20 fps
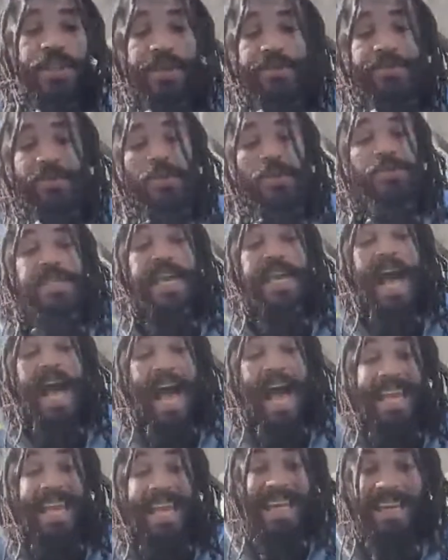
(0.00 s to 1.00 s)
difficulty.
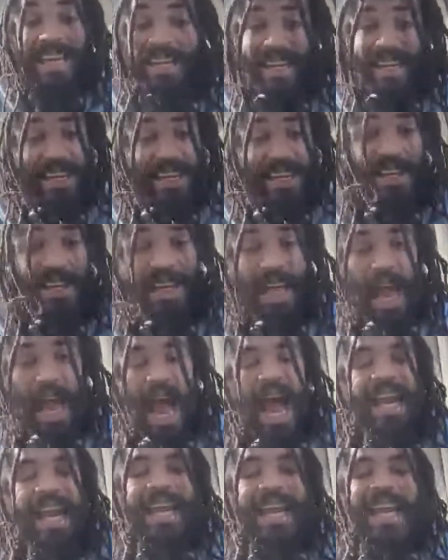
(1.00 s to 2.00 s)
I get it.
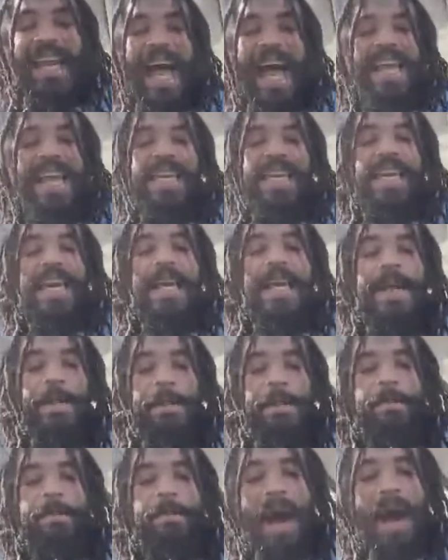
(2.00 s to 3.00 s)
I get
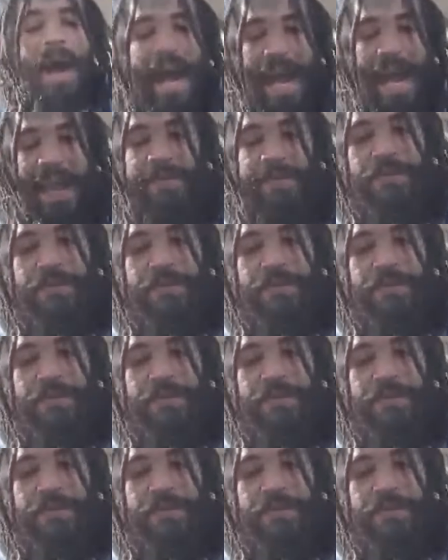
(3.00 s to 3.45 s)
my